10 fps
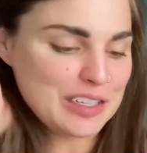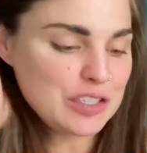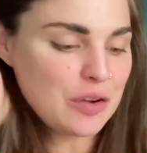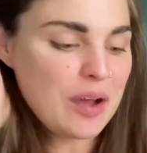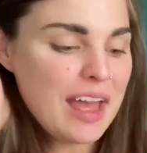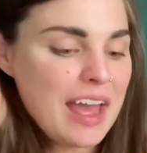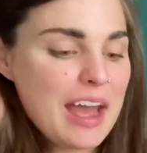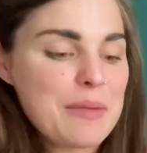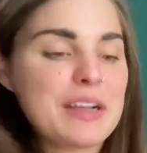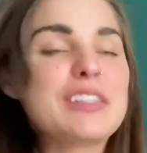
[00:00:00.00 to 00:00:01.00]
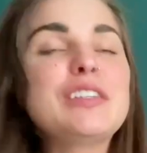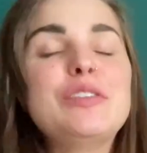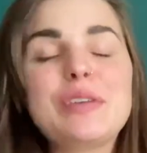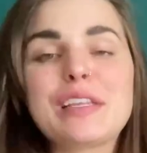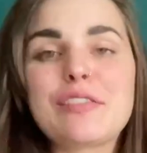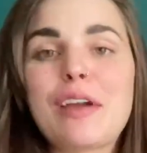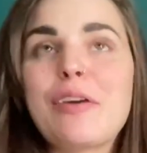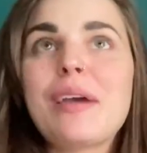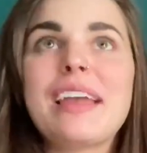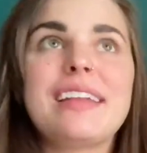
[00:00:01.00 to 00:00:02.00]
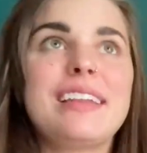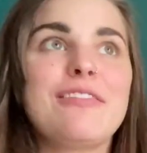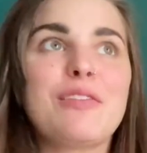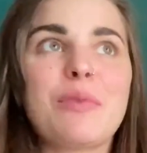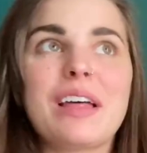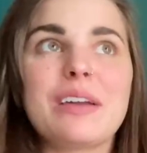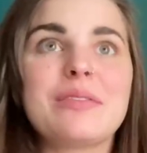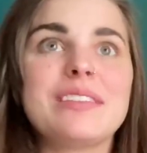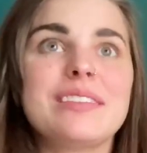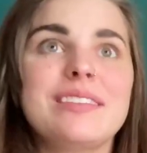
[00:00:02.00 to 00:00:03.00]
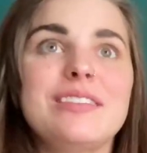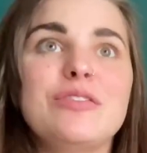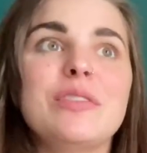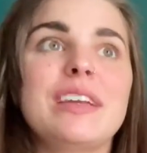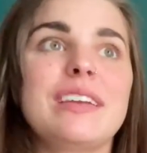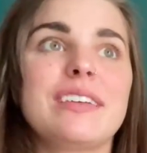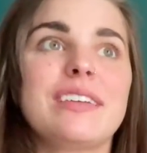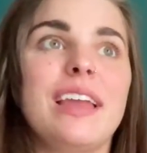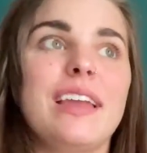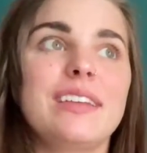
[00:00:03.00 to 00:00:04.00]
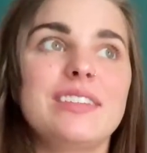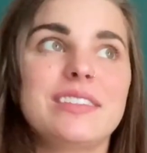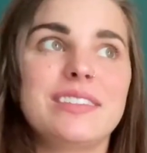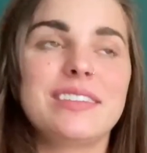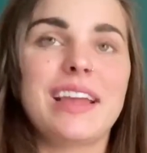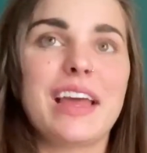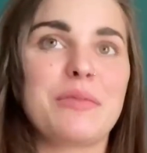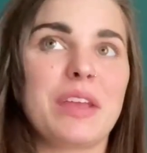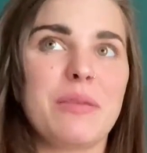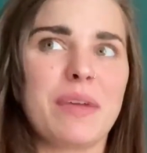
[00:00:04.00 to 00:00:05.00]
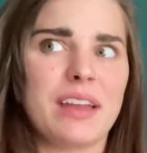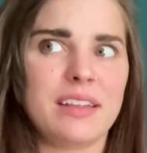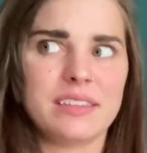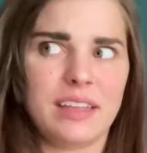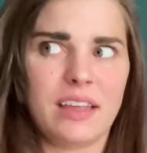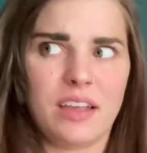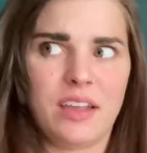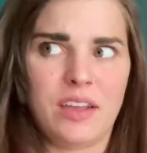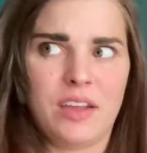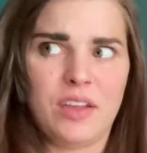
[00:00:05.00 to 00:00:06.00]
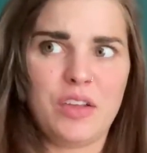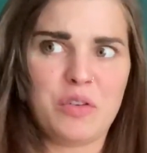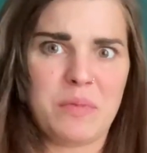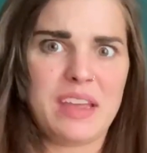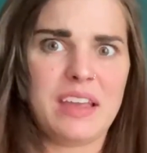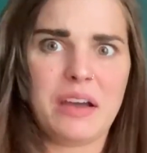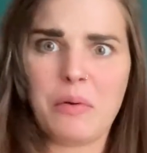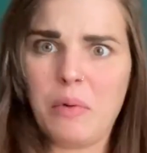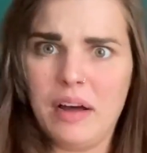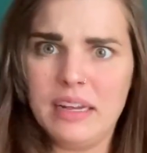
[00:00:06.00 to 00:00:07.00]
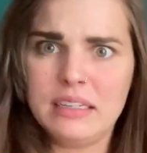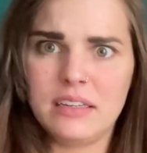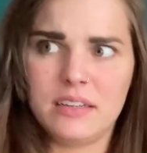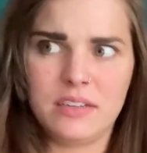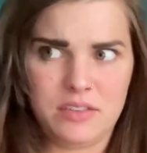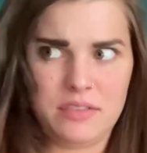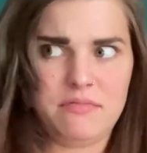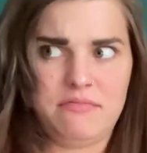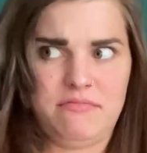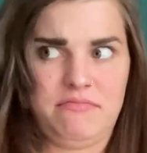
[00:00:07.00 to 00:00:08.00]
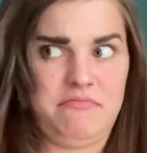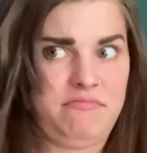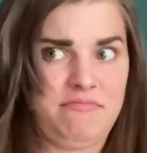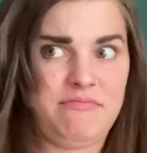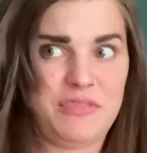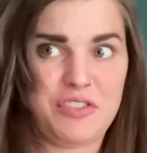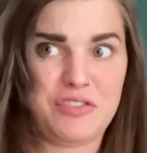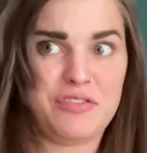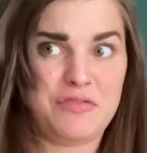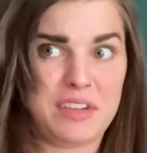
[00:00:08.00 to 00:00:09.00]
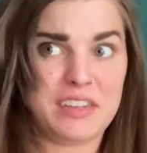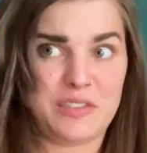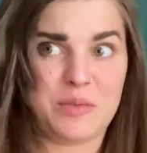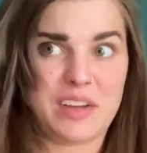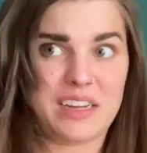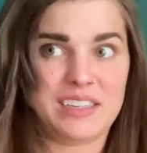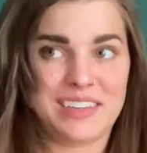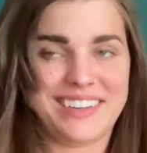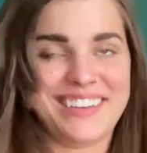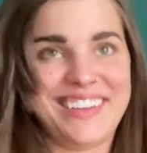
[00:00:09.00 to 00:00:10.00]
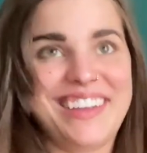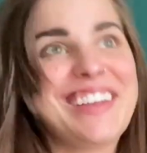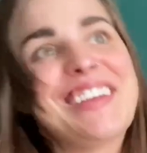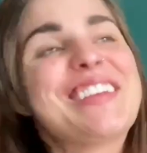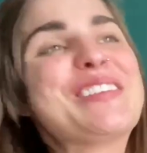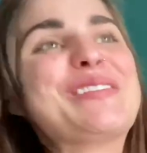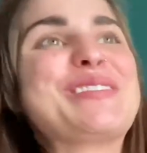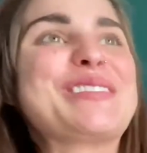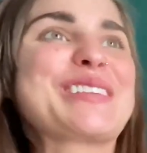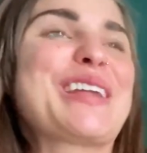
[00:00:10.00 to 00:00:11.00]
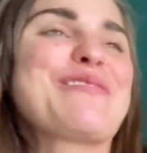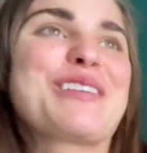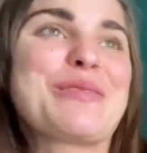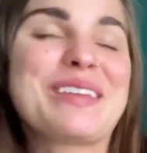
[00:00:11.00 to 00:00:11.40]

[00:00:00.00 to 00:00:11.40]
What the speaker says: So I'm actually doing it the right way. And even while I was doing a gauge, Adam came by and he's like, "You're making a what? You're doing a swatch?" And it's just kind of funny.